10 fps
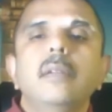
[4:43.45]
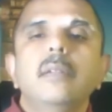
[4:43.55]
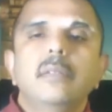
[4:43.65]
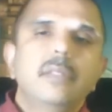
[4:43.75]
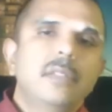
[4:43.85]

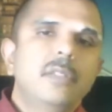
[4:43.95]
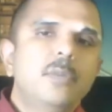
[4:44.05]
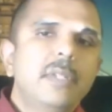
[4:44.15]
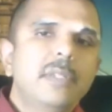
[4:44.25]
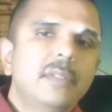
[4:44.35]
this
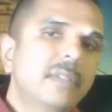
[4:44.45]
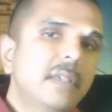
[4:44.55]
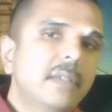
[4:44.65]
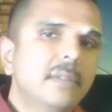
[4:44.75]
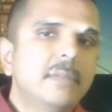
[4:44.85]
situation
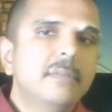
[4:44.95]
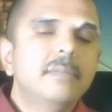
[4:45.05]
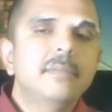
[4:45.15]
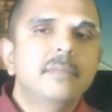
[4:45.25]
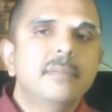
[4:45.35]
sucks,
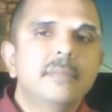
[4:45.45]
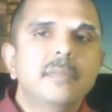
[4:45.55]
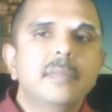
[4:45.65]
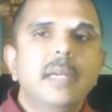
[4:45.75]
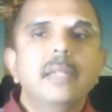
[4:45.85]

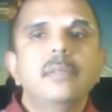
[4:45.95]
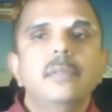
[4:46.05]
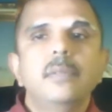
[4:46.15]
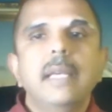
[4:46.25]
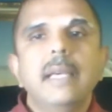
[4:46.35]
I could
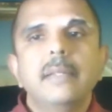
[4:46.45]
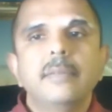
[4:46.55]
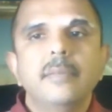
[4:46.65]
do that.